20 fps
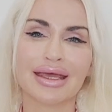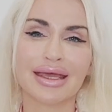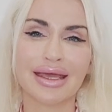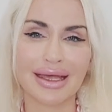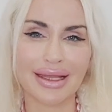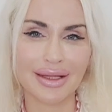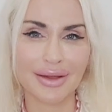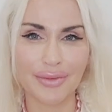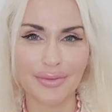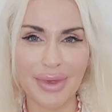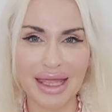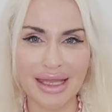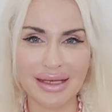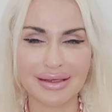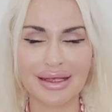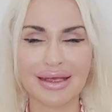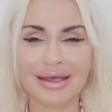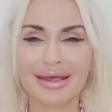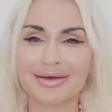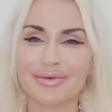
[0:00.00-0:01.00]
Hello,
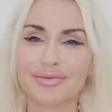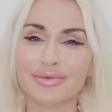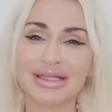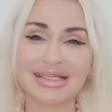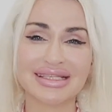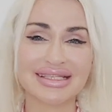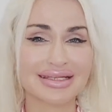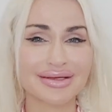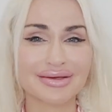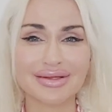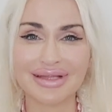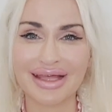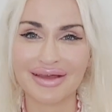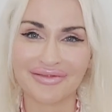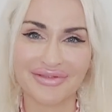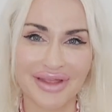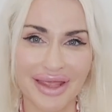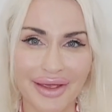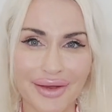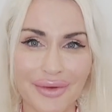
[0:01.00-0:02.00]
men. We still
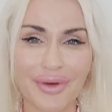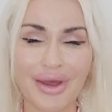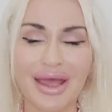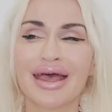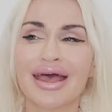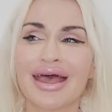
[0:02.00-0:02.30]
love you.